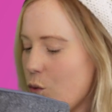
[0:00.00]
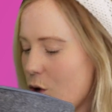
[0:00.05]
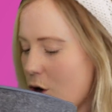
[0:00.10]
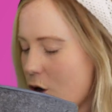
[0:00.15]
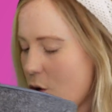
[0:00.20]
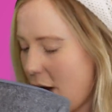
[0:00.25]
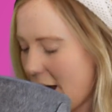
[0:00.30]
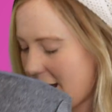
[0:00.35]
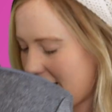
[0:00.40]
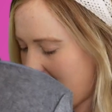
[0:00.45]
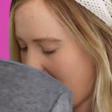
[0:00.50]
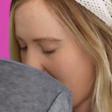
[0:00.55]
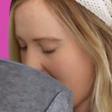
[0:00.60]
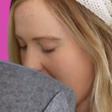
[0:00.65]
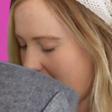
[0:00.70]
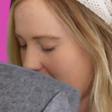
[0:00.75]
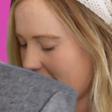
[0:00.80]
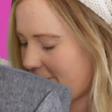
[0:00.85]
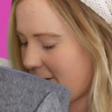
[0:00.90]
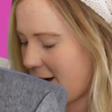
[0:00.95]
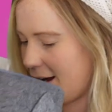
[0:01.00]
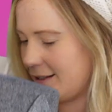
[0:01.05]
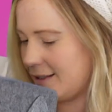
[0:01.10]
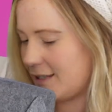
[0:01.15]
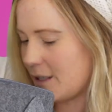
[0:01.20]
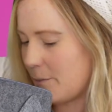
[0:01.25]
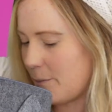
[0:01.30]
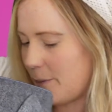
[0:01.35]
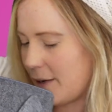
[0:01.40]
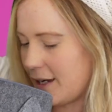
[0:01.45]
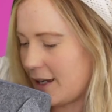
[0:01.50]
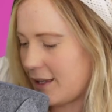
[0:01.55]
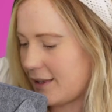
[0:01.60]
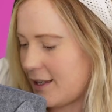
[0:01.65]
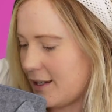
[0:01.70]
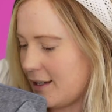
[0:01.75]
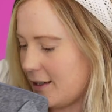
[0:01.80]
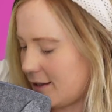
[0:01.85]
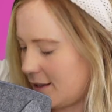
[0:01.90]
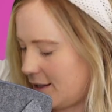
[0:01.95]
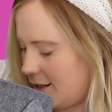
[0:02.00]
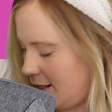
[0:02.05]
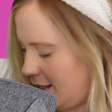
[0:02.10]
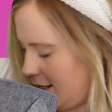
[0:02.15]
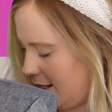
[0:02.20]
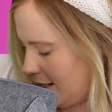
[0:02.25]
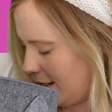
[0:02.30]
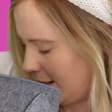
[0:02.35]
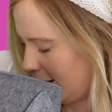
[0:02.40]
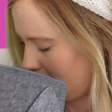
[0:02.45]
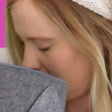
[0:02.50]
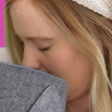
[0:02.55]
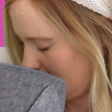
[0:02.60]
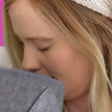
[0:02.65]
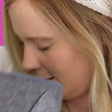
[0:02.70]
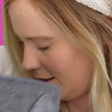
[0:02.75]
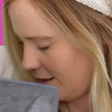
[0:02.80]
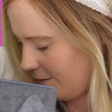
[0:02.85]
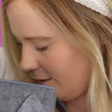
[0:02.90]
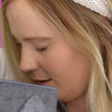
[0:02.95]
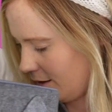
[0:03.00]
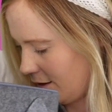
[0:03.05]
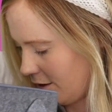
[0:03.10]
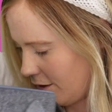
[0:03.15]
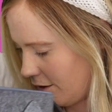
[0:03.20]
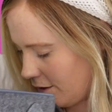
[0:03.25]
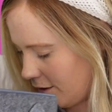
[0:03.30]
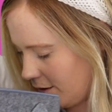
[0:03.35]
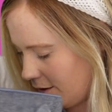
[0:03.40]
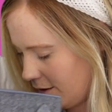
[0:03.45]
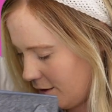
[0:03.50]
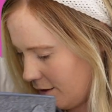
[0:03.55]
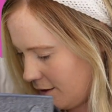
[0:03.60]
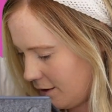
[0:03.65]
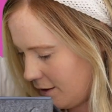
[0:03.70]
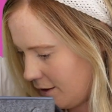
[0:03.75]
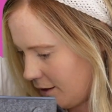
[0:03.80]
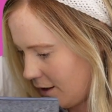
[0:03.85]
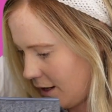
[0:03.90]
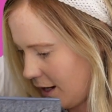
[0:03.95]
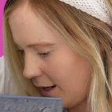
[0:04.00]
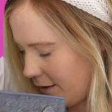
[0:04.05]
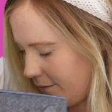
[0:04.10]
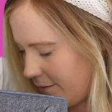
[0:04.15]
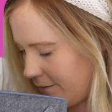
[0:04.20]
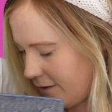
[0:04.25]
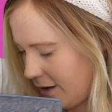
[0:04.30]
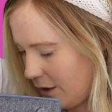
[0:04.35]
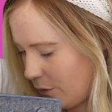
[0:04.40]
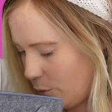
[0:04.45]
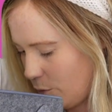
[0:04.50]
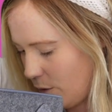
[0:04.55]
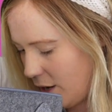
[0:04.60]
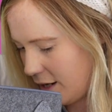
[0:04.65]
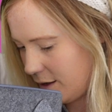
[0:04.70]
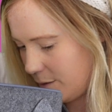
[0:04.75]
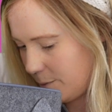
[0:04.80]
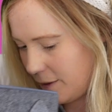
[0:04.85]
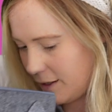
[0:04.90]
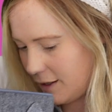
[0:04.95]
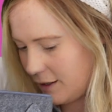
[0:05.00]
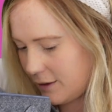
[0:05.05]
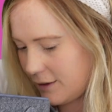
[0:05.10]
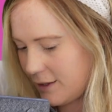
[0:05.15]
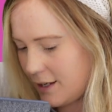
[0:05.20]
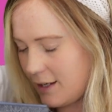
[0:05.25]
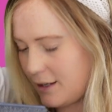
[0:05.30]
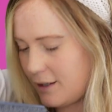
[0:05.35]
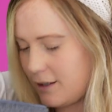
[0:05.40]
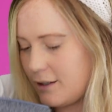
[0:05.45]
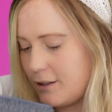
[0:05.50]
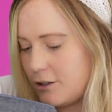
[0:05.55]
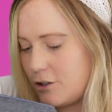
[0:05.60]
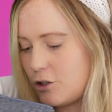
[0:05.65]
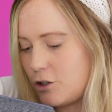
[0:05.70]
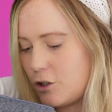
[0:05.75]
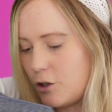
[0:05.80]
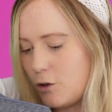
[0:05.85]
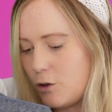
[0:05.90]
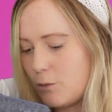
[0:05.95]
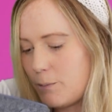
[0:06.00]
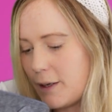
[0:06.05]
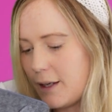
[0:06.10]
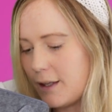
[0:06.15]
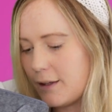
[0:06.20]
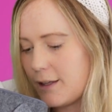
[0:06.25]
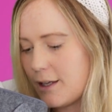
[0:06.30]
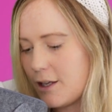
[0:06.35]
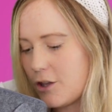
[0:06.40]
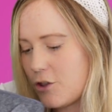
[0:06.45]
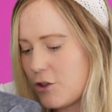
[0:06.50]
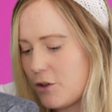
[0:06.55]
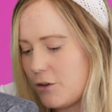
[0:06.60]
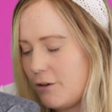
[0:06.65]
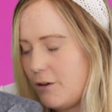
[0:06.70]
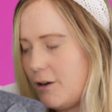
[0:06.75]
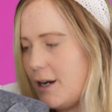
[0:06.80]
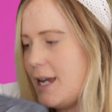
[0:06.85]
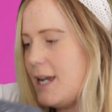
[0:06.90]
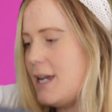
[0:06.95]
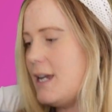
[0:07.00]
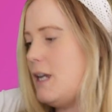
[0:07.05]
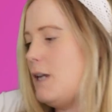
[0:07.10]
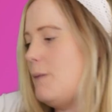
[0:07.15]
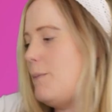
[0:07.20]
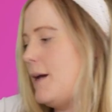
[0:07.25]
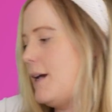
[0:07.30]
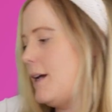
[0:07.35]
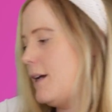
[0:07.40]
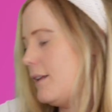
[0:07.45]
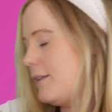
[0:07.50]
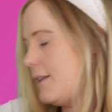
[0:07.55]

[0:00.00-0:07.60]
Whoa, I can find some pink things in here. Let's have a look. I can find one pink thing, two pink things, three pink